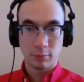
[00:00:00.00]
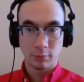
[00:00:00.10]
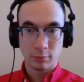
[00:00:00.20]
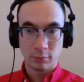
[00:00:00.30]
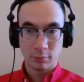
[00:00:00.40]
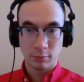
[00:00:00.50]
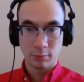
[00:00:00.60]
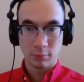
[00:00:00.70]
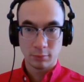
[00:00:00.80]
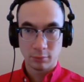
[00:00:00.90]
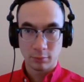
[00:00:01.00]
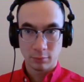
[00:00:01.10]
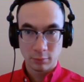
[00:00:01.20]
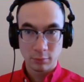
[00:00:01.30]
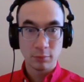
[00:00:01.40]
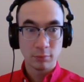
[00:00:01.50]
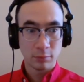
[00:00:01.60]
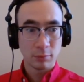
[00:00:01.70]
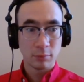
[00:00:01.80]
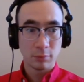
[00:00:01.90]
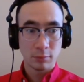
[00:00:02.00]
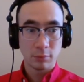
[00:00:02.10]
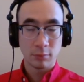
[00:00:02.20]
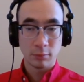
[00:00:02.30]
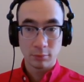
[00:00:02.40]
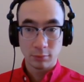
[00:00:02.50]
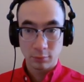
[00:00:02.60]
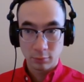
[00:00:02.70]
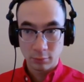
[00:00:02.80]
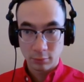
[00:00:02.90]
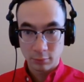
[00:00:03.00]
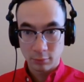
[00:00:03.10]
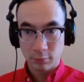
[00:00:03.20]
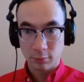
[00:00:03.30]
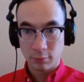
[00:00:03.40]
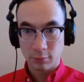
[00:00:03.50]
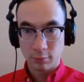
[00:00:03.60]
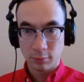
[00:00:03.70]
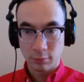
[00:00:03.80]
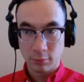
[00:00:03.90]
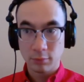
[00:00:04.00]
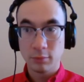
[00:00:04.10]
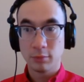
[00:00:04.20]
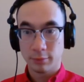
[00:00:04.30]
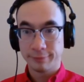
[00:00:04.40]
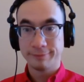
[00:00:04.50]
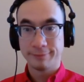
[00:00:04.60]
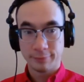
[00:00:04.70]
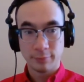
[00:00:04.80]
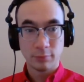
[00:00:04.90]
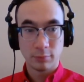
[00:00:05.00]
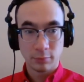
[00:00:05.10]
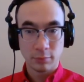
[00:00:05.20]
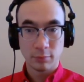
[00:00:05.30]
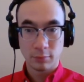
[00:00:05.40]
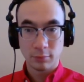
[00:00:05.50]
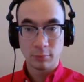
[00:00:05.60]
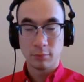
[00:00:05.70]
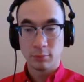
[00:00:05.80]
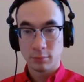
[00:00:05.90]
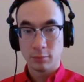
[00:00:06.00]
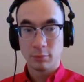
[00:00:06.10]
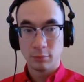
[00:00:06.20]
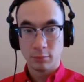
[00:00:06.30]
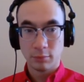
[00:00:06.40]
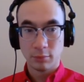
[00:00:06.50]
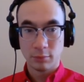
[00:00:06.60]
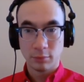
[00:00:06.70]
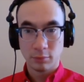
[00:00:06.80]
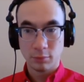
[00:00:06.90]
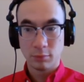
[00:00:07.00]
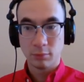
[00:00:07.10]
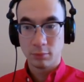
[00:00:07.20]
(silent)